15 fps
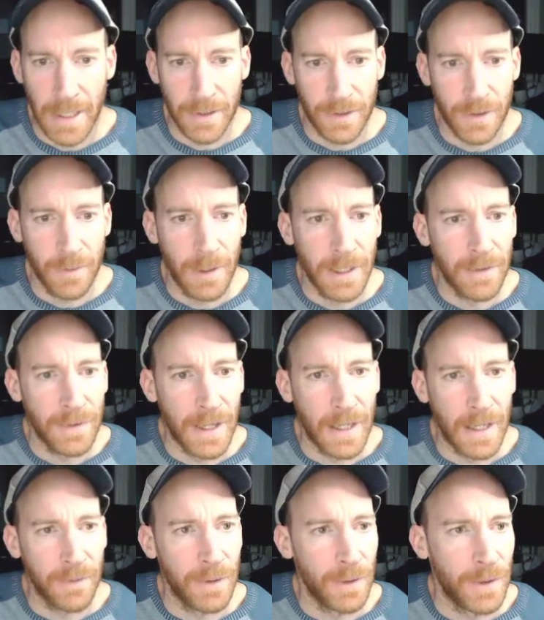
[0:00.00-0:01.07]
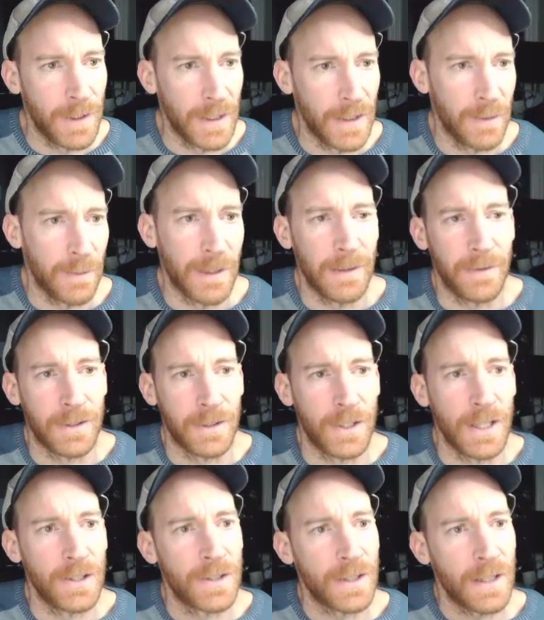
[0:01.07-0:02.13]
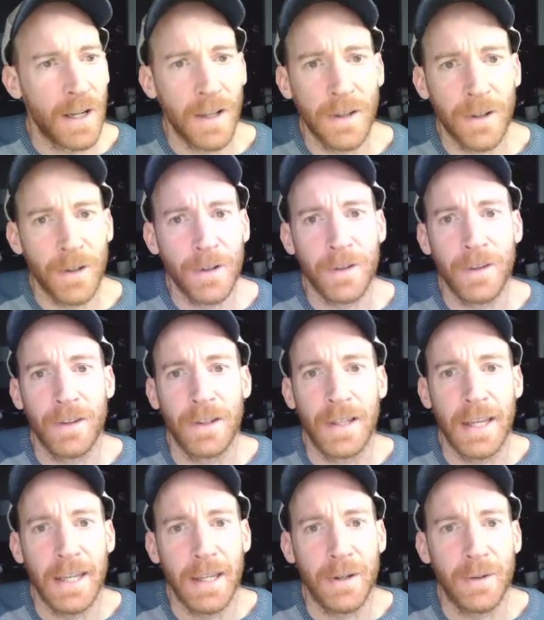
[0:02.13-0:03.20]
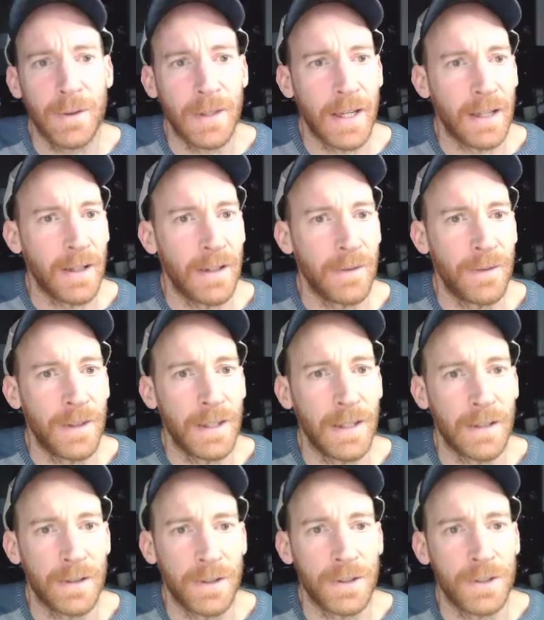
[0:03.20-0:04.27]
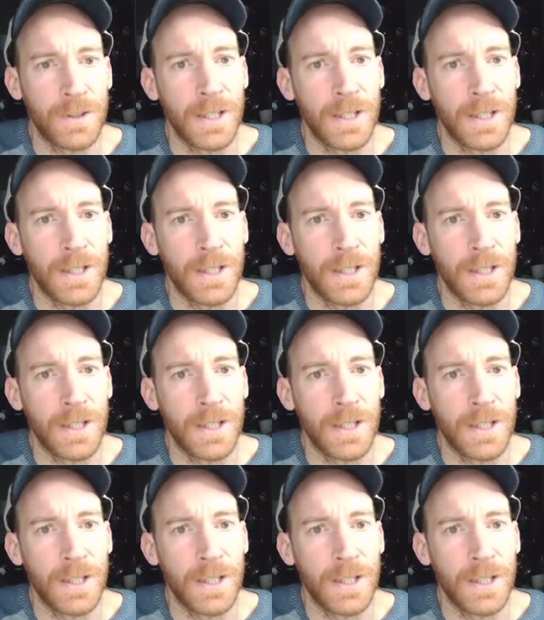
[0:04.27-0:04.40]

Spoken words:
Yeah, so you might have to add a few things. You might have to change the color, the layout, and that kind of thing.